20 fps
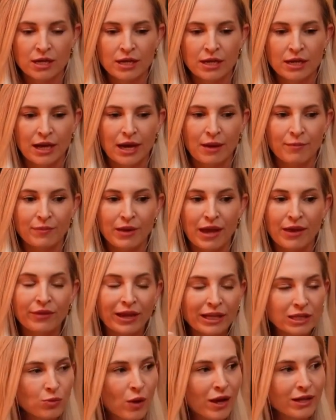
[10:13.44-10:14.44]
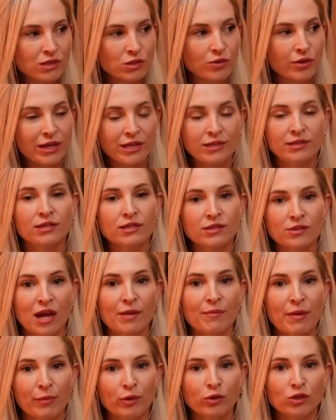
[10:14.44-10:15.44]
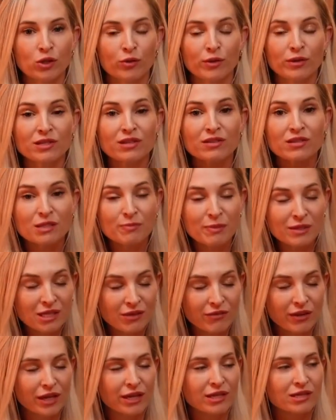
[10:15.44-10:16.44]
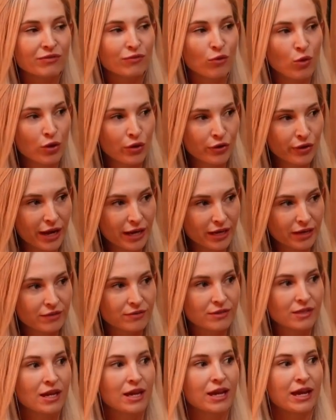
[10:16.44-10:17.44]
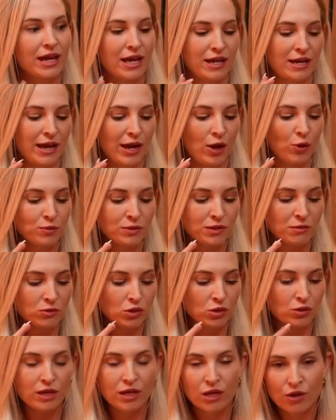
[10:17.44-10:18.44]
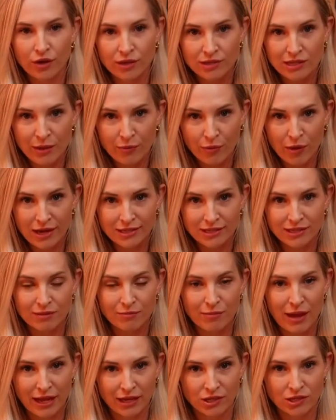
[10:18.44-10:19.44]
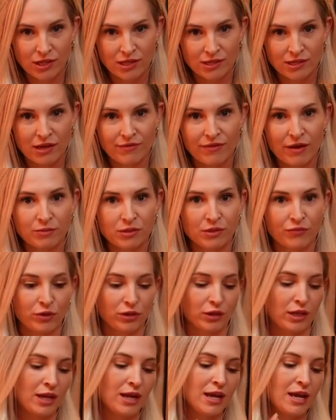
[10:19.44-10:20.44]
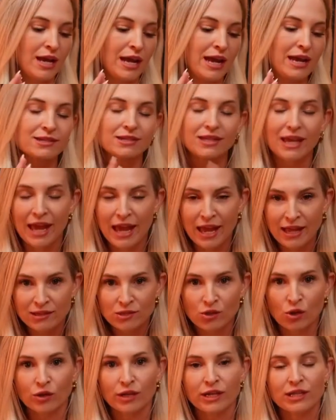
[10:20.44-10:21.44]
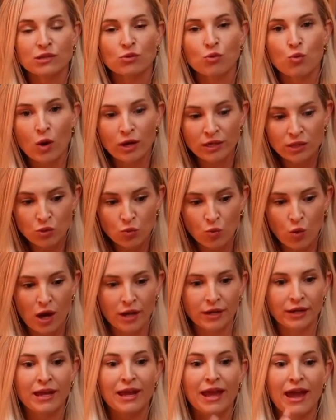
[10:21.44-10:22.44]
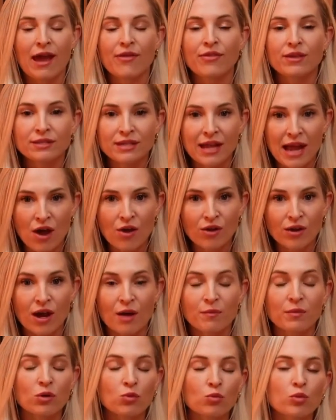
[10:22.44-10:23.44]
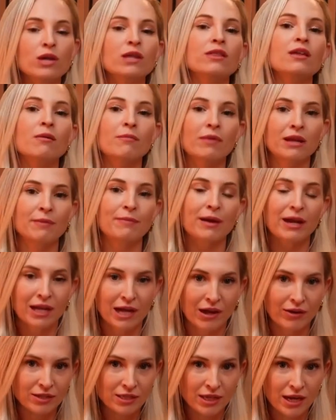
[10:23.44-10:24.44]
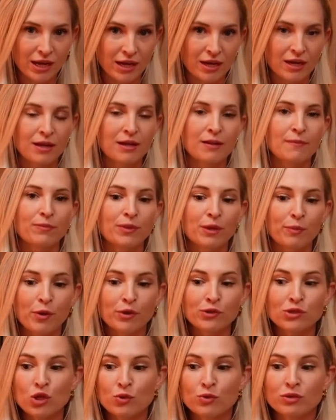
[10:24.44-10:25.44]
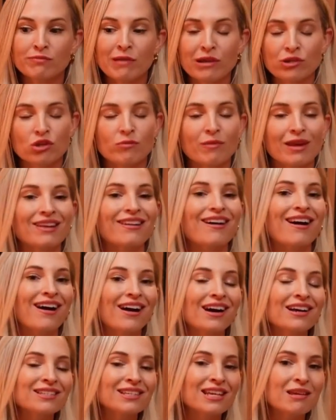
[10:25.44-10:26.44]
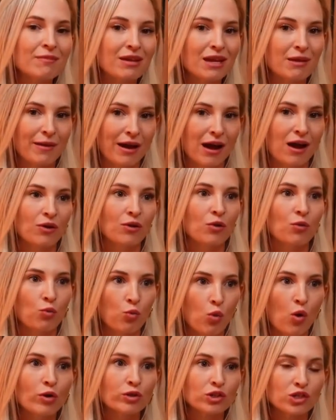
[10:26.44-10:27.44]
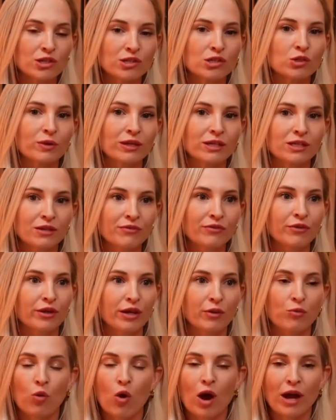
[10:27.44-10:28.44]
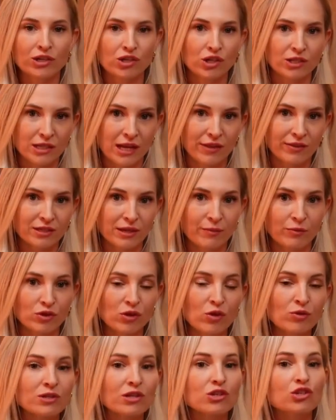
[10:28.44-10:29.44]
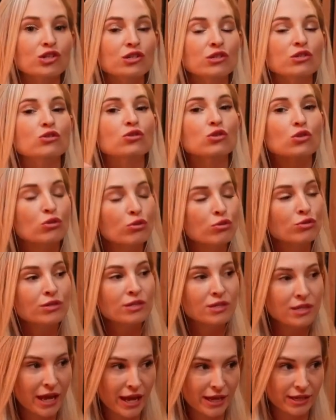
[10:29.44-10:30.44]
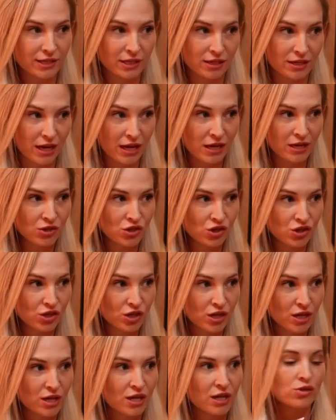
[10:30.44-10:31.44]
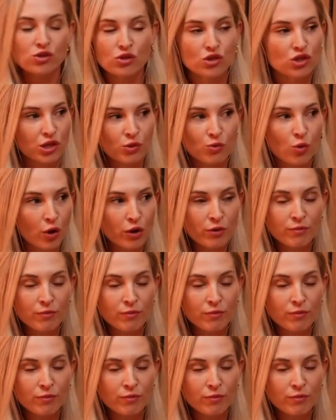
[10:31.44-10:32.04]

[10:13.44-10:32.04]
And that's why it's so easy to sign people into. It's specific. It's for creatives. It helps them to increase their prices and package their stuff up differently. It's hands-on. It's one-to-one. And there's an outcome with a money-back guarantee. The person who was messaging me and asking me about what she's doing different and why she hasn't had the same results, she's too scared to niche. She won't